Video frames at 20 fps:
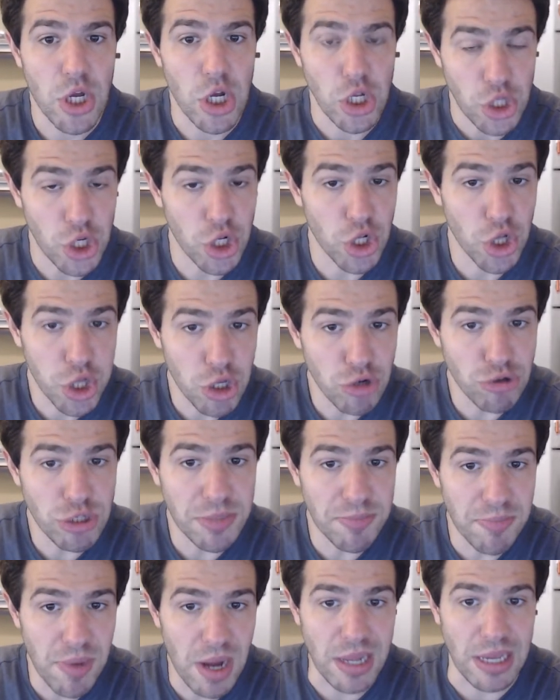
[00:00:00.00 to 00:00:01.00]
to lose
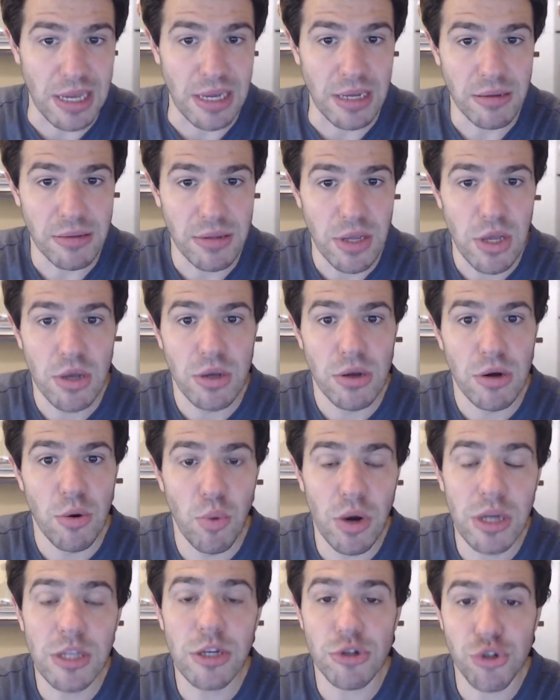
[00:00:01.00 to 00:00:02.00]
money
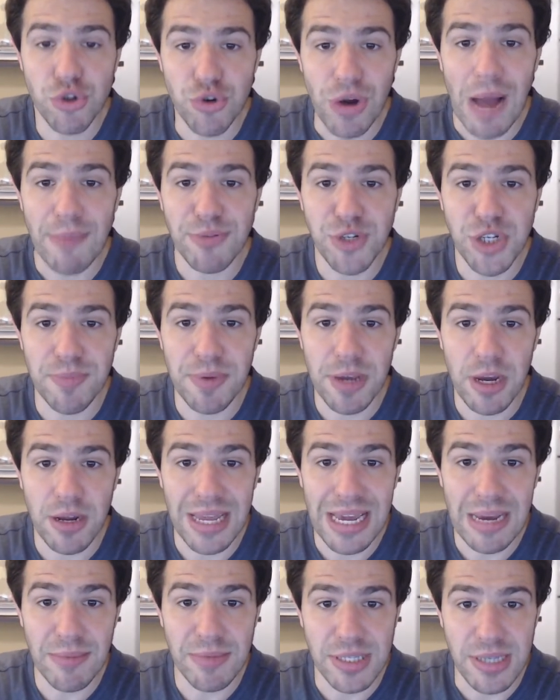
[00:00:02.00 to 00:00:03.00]
when you're drop shipping on
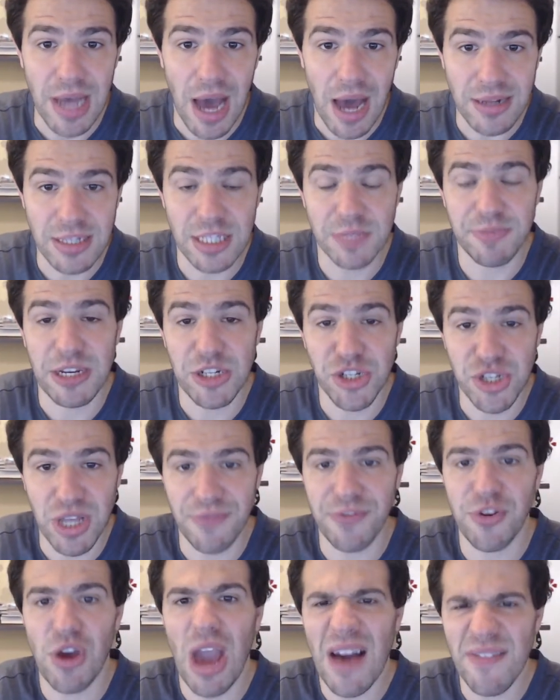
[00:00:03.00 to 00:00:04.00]
Amazon, especially
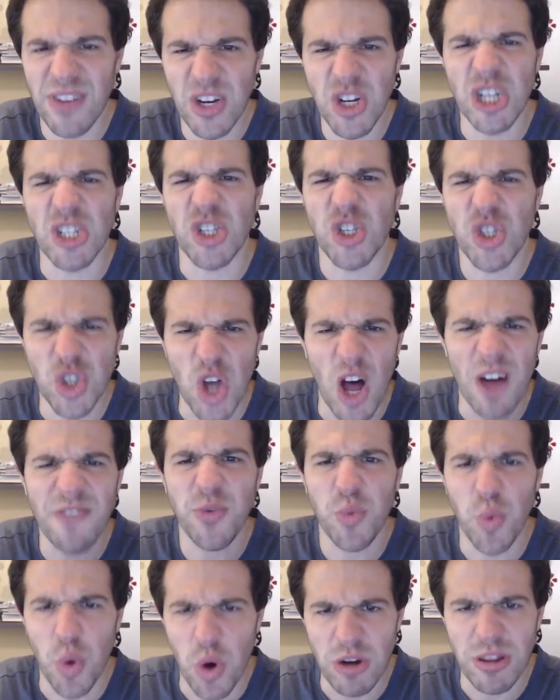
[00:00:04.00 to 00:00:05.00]
if you have a good
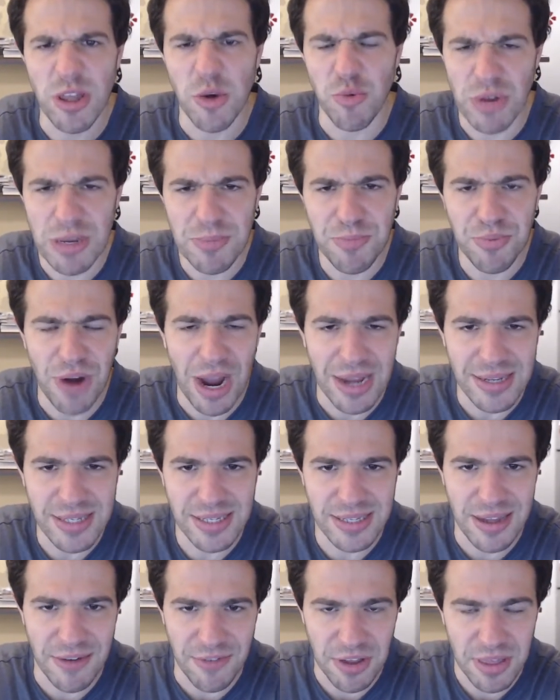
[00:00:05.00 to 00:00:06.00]
software that
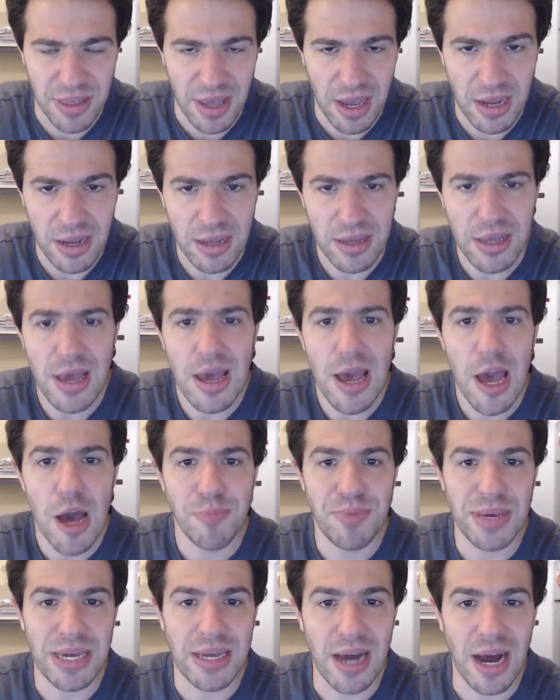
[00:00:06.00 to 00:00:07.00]
reprices everything,
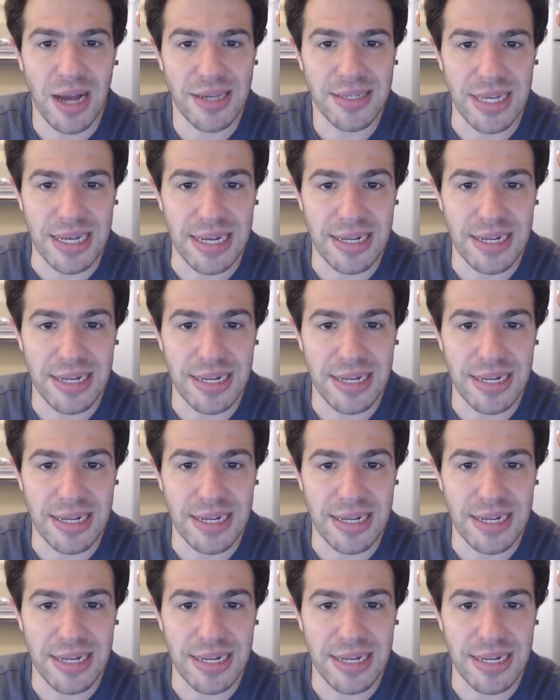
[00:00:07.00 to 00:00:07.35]
because